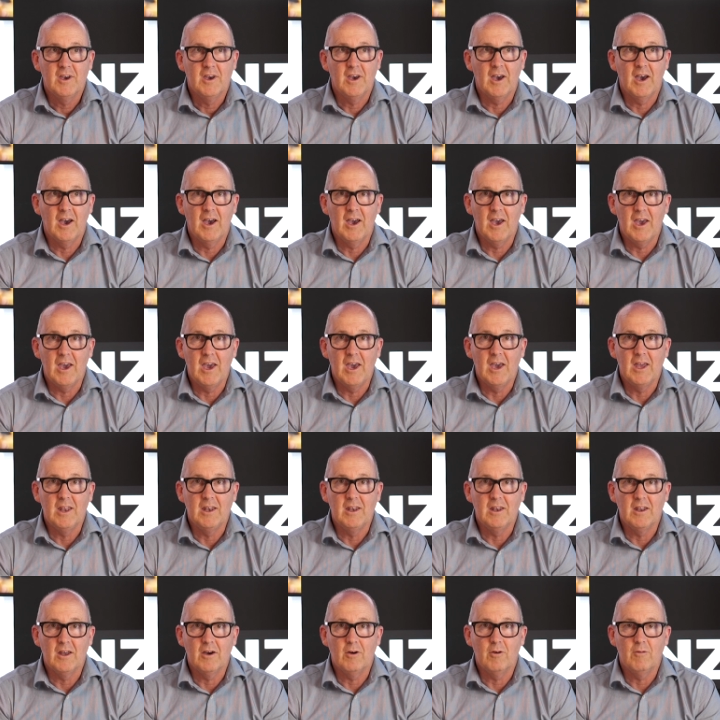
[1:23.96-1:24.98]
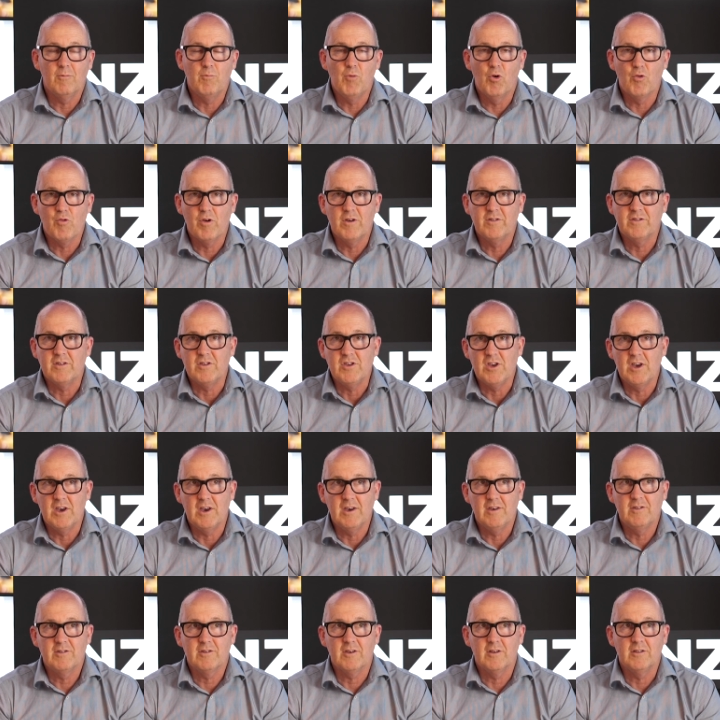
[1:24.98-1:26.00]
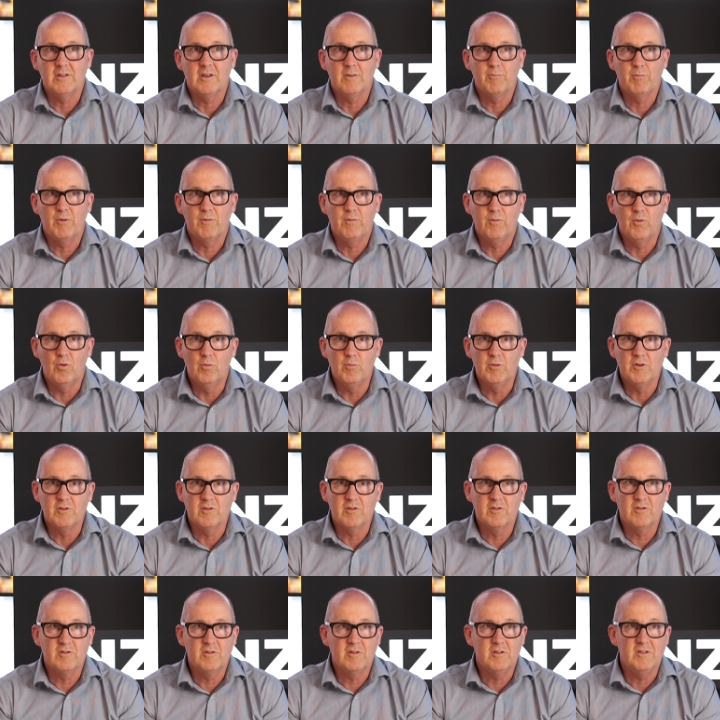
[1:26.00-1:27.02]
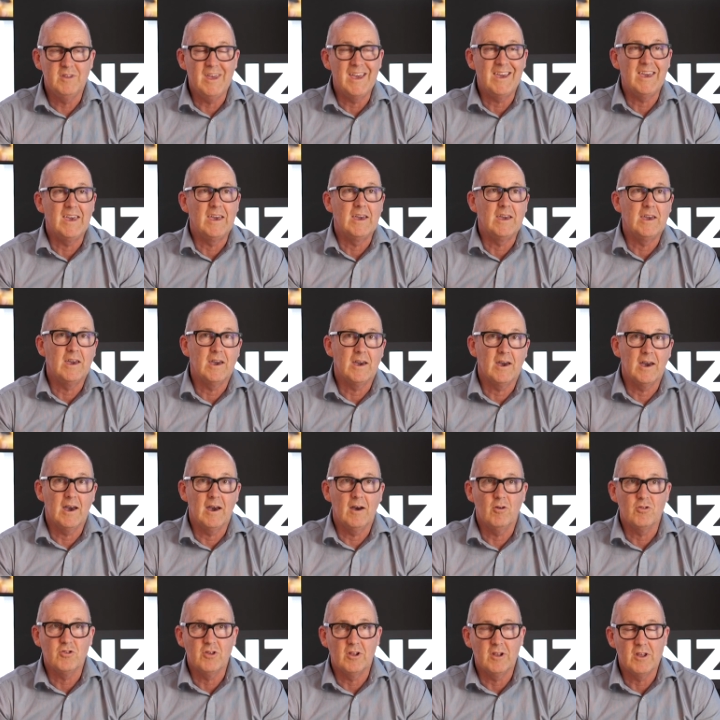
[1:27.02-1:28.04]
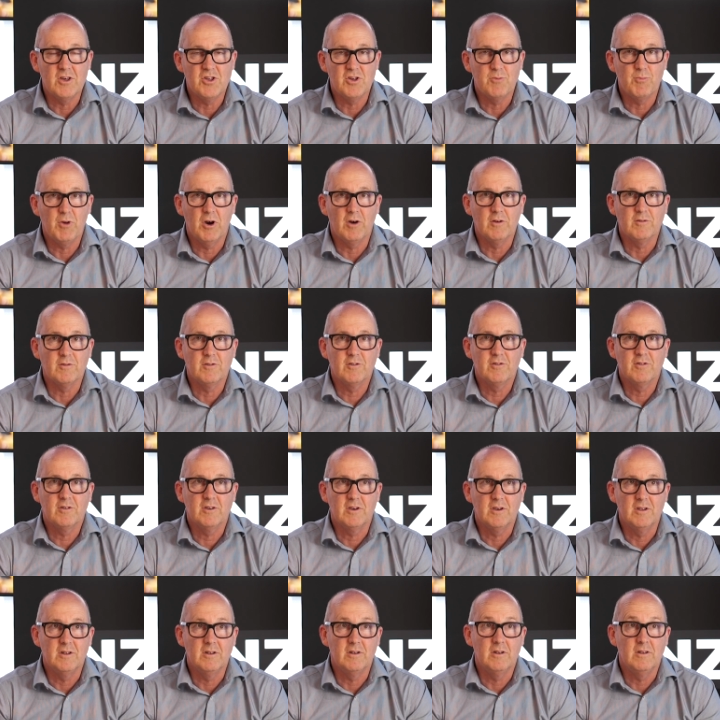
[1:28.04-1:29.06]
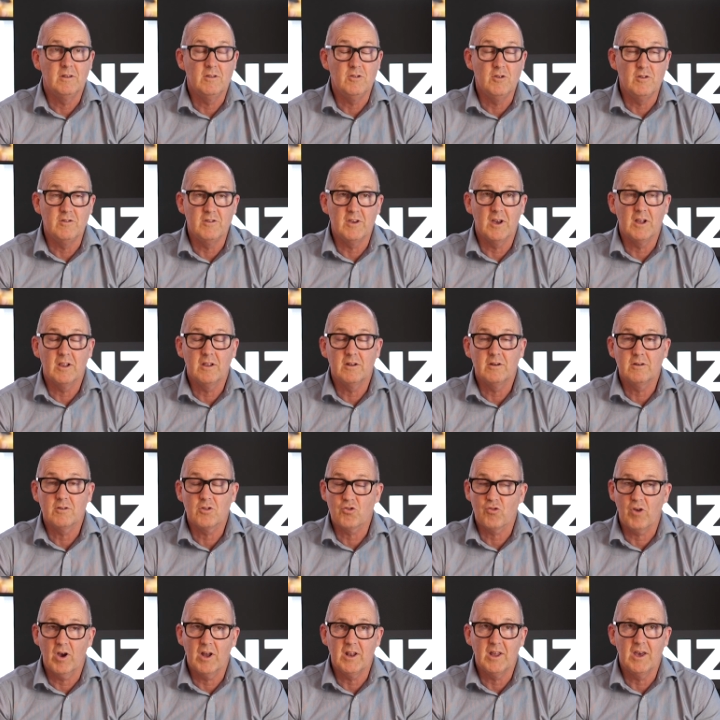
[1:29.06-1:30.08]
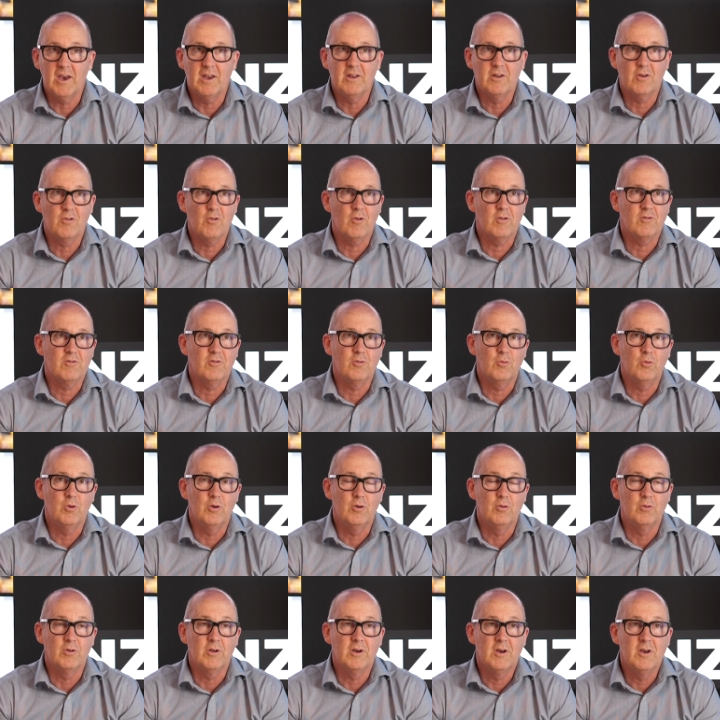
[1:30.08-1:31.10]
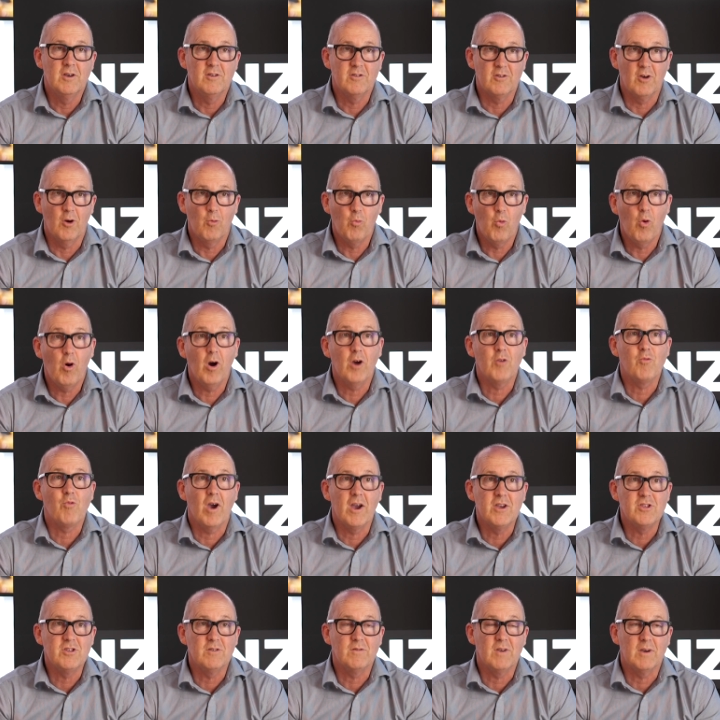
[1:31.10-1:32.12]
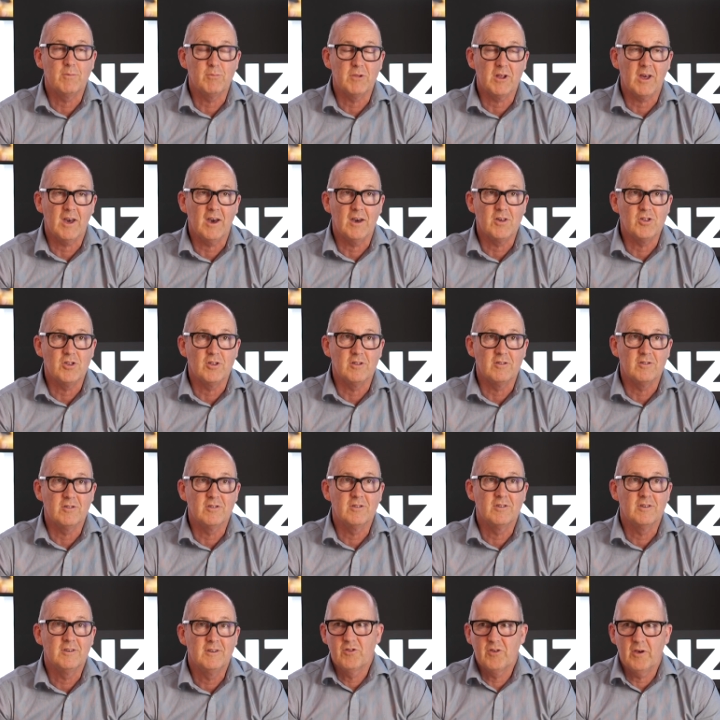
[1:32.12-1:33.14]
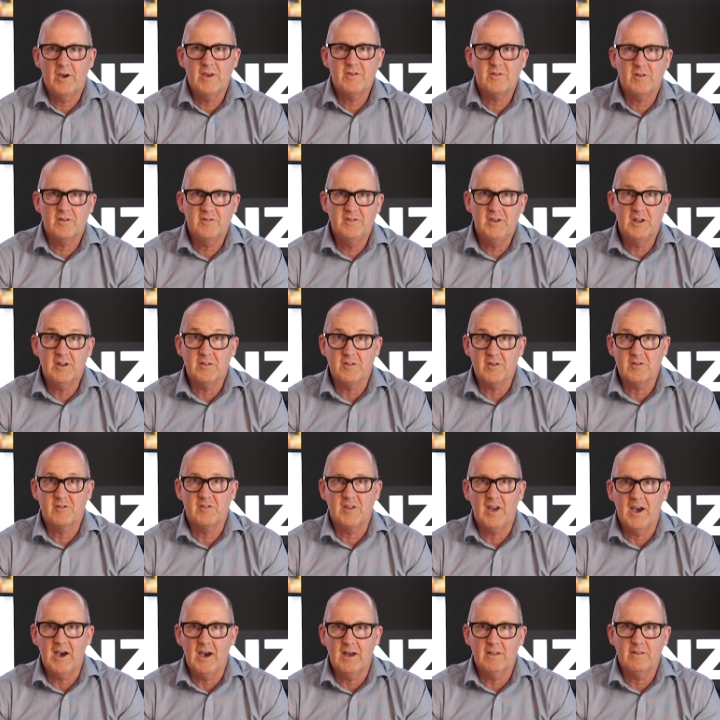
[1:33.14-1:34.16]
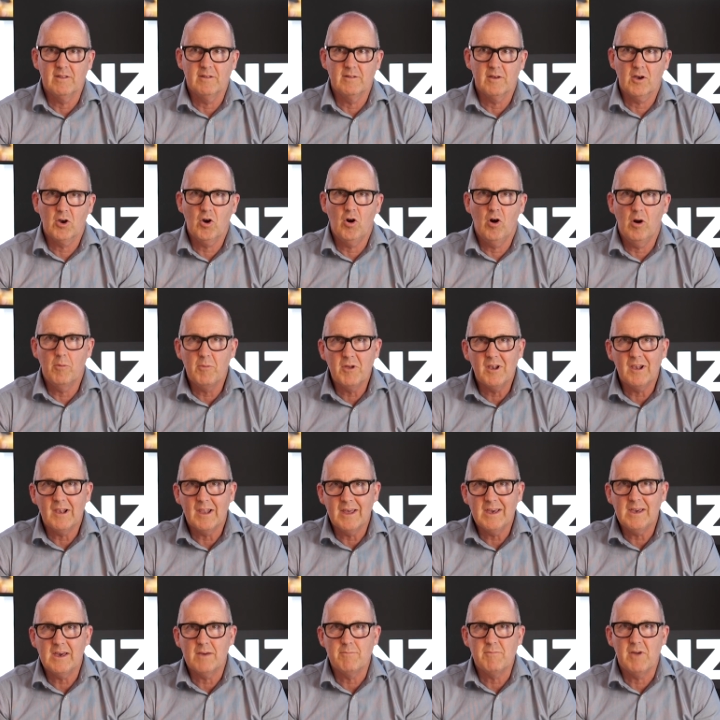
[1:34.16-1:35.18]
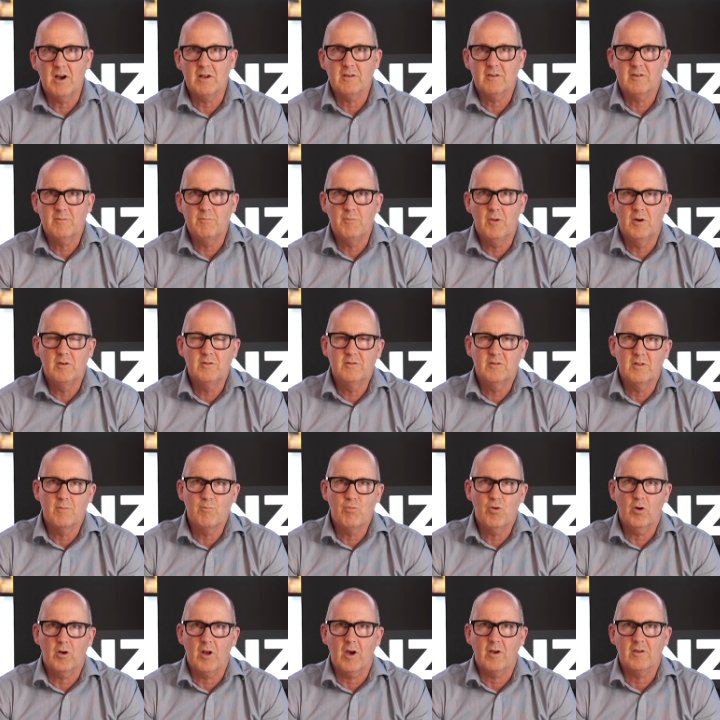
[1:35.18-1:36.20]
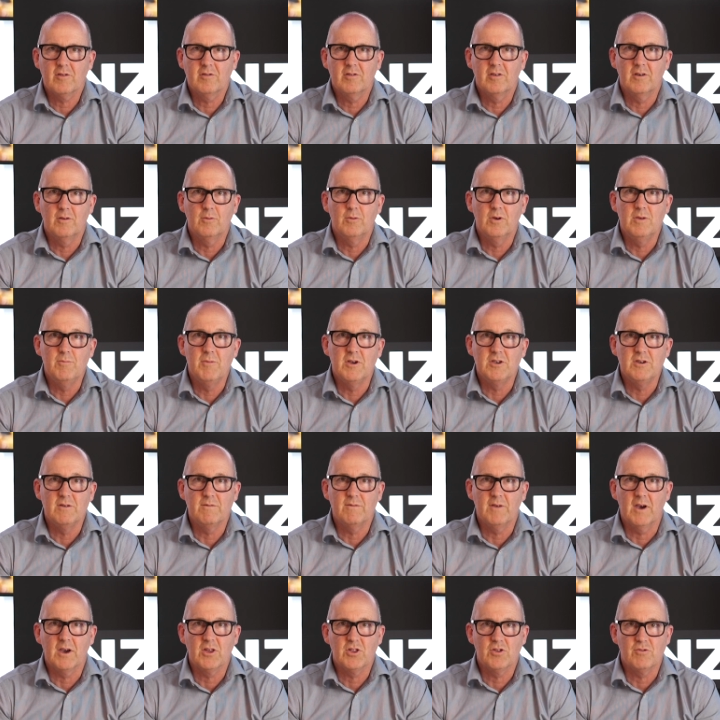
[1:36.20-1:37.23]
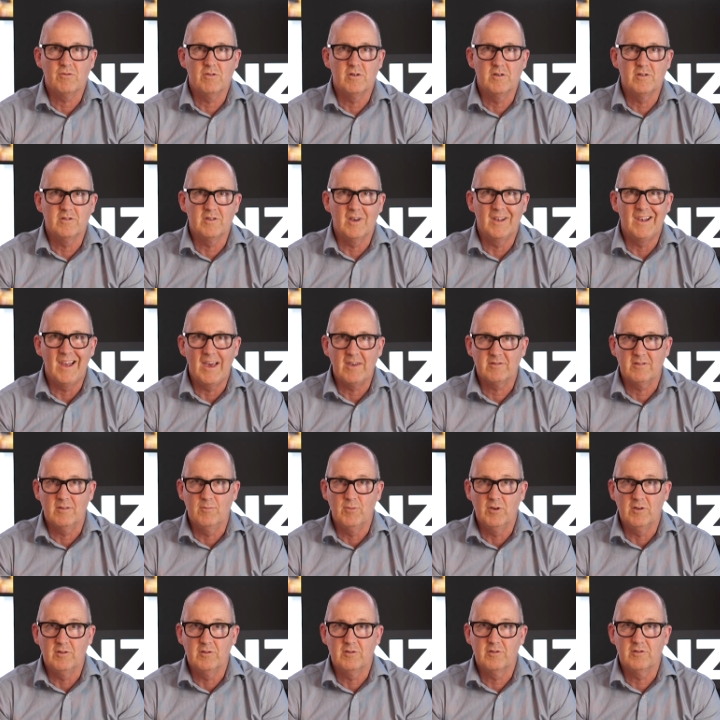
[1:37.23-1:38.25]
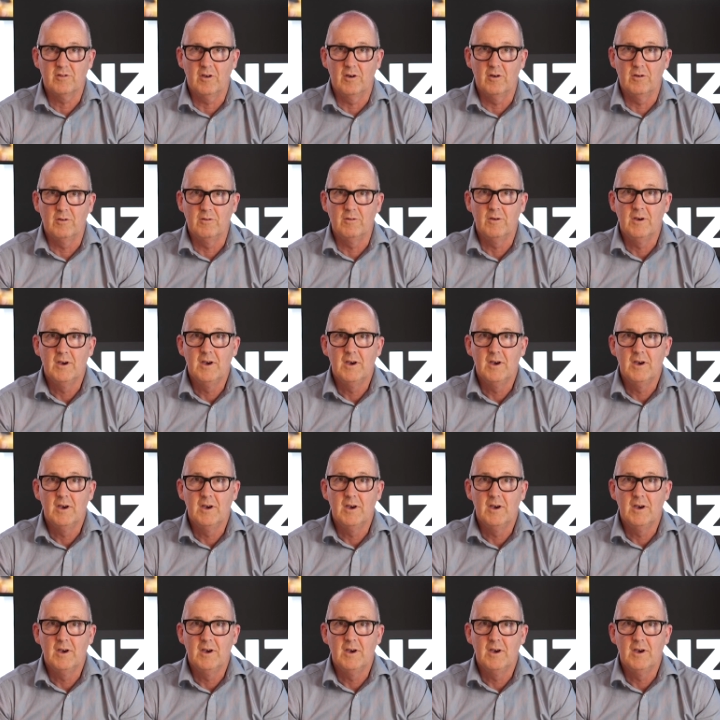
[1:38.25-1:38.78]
and of more recent years in the performance decking on your leisure boats in New Zealand, Australia, and across the world. So a wide range of applications. So as I said at the start, the common link amongst most of the products that we manufacture is elastomers. So